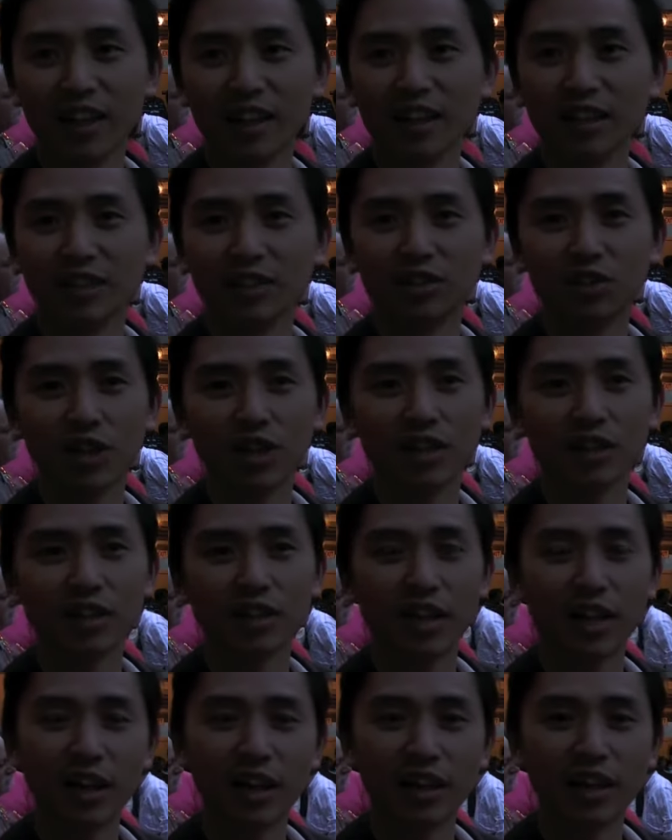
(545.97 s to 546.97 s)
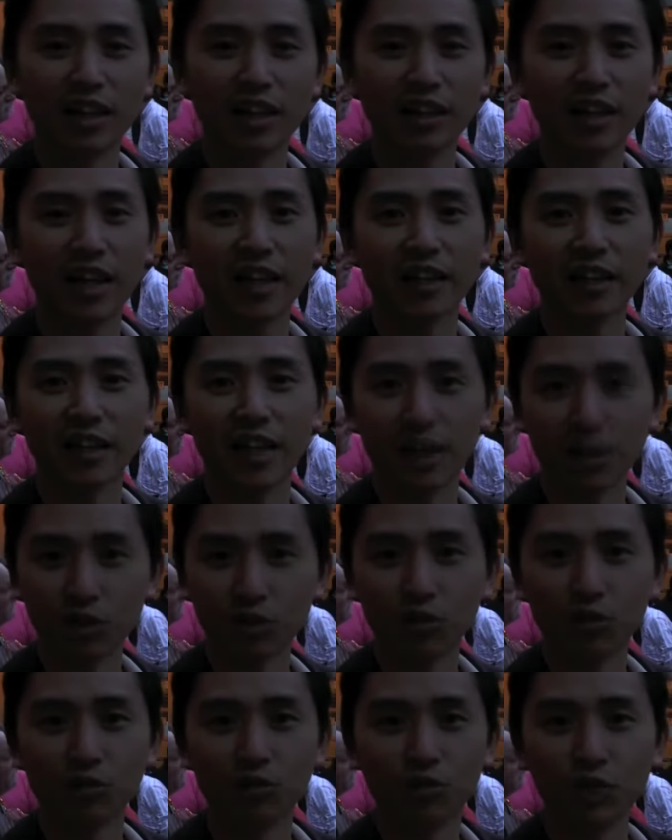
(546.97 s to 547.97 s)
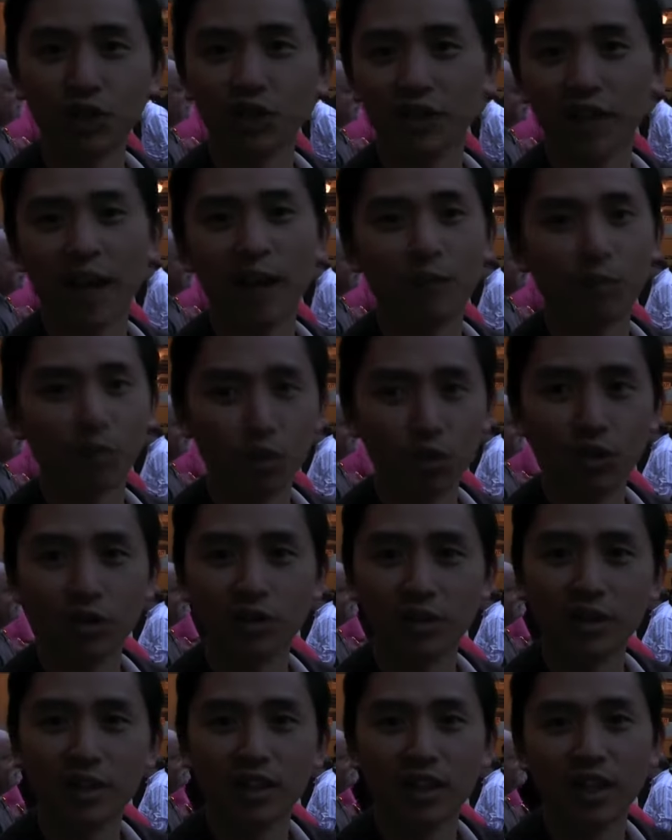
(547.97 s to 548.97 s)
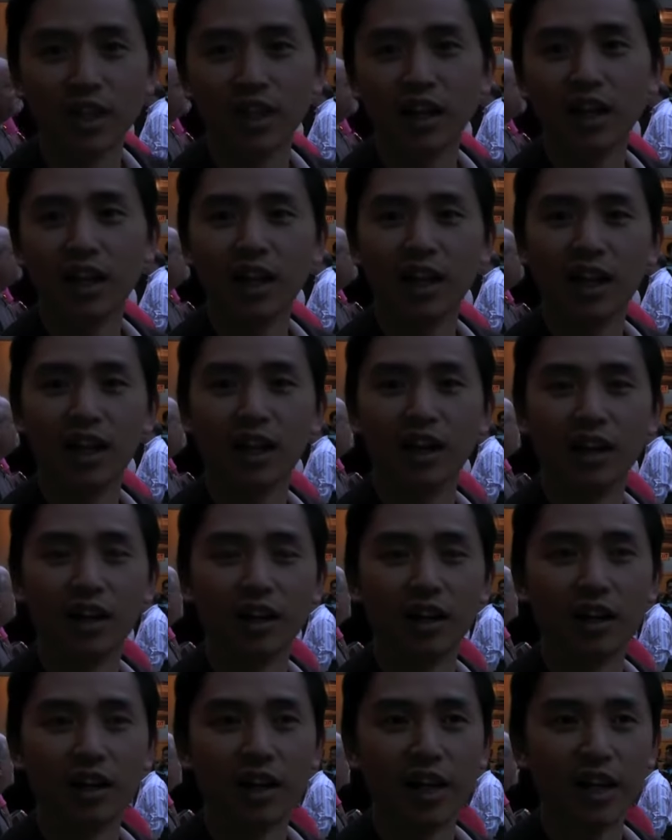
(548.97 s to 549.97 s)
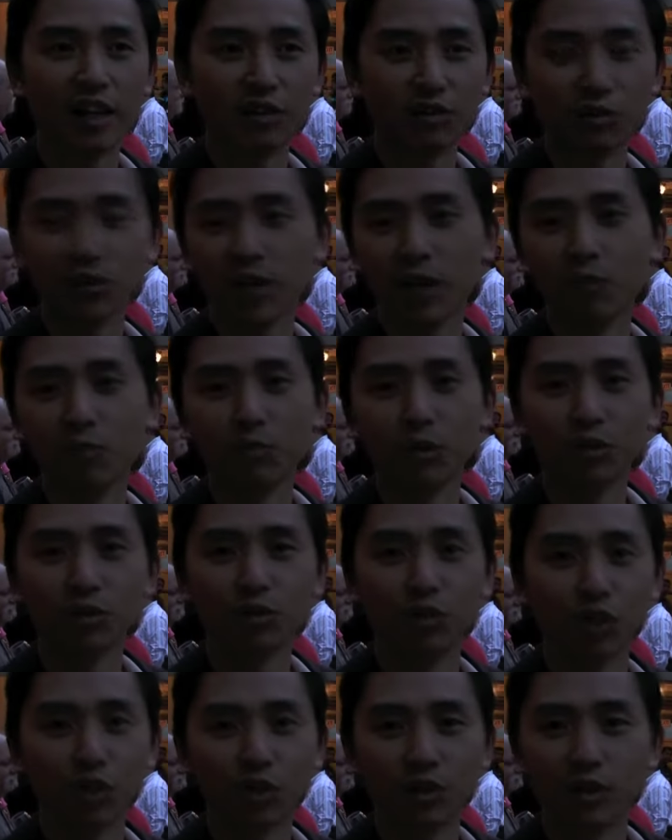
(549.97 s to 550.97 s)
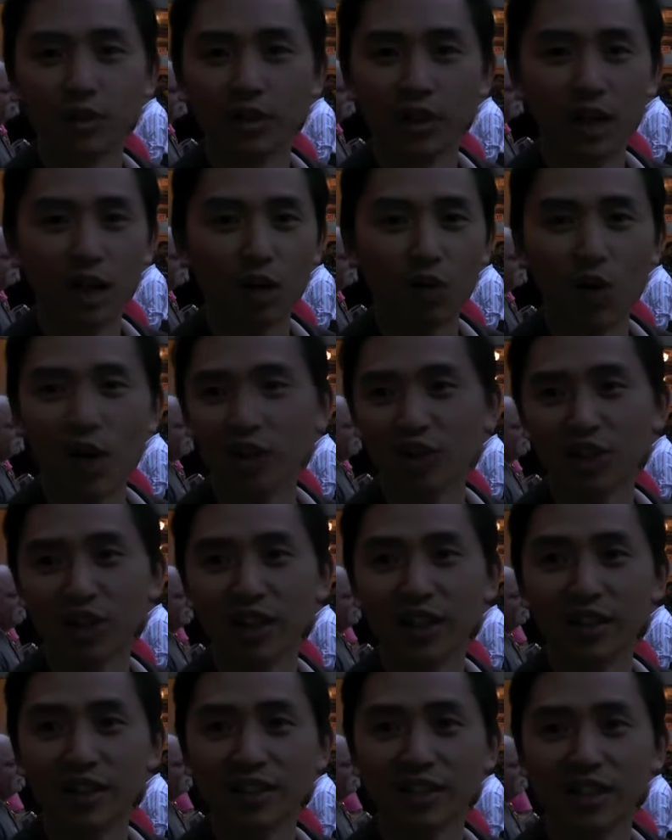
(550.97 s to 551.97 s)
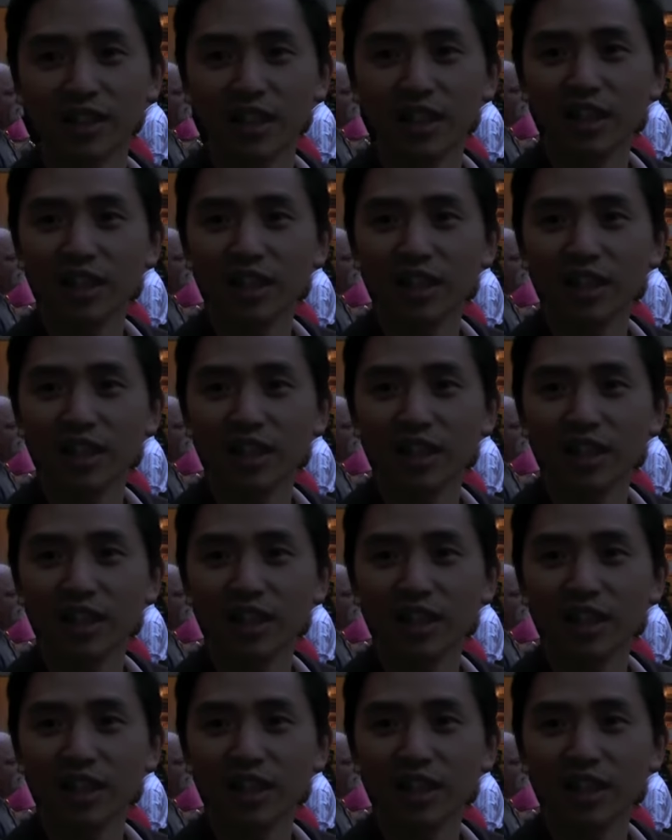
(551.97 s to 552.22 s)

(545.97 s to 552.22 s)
It just it can get you real-time quotes, and you can build your watch list.